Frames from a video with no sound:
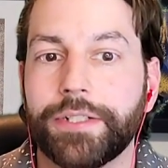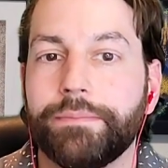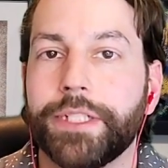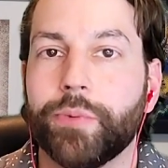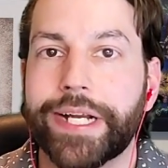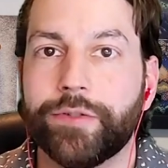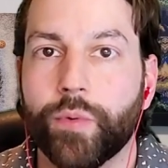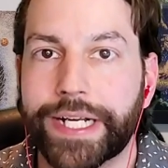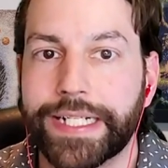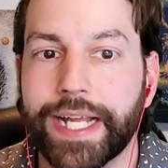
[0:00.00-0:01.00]
between
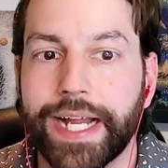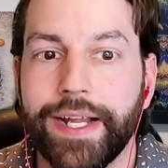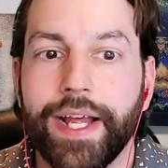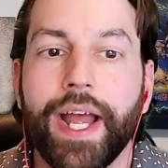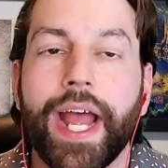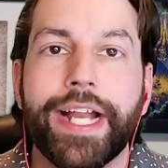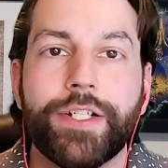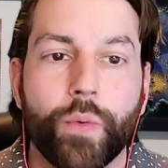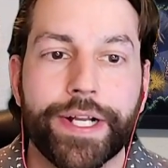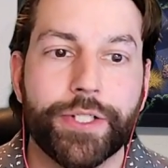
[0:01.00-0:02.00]
2010 and
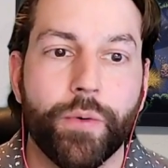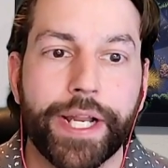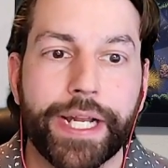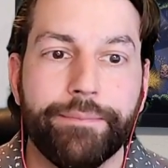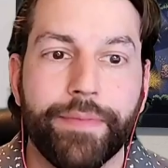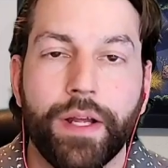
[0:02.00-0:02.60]
2020,